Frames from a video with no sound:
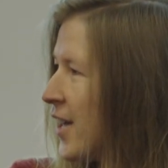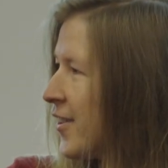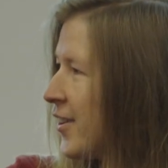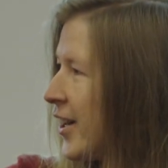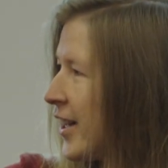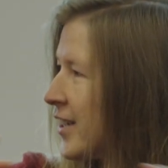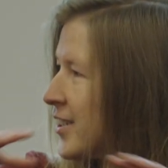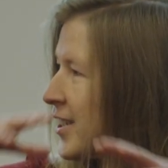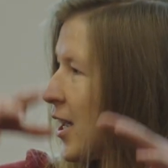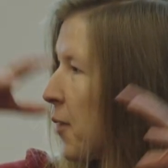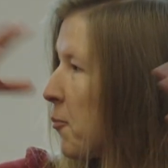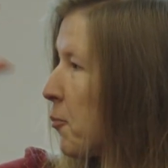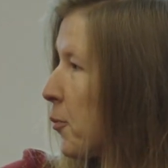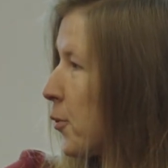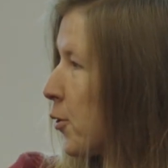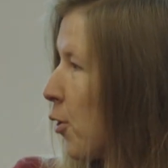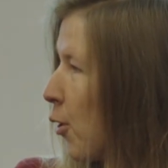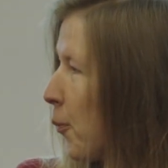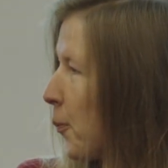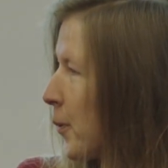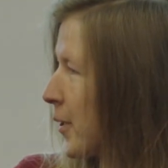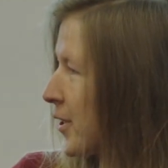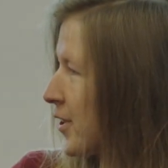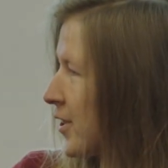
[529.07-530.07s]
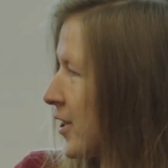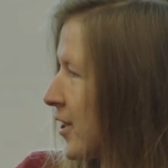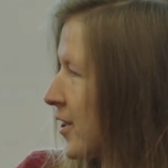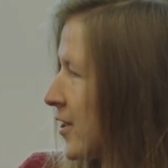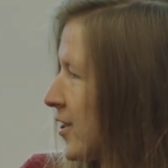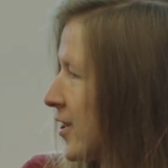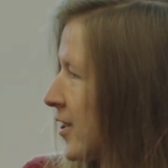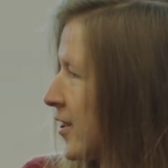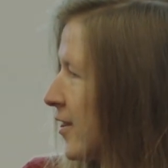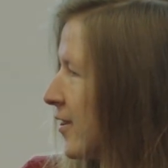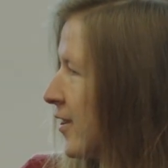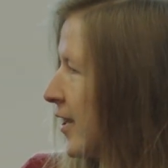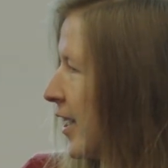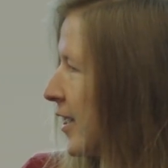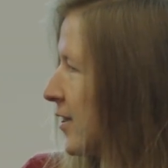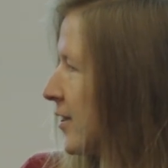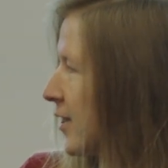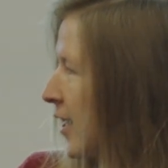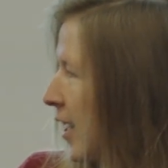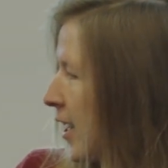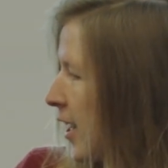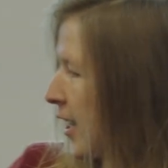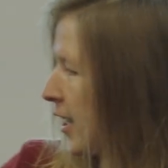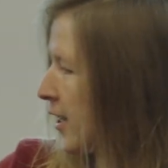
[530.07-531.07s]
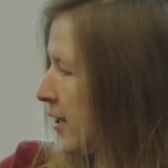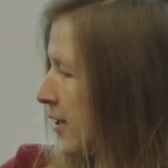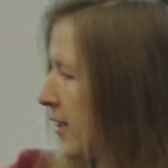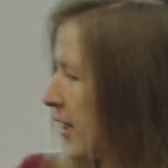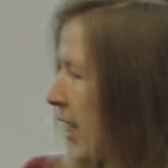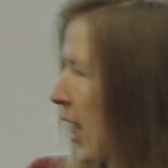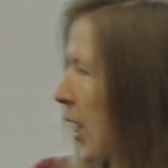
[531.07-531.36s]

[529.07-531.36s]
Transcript: There are some properties that are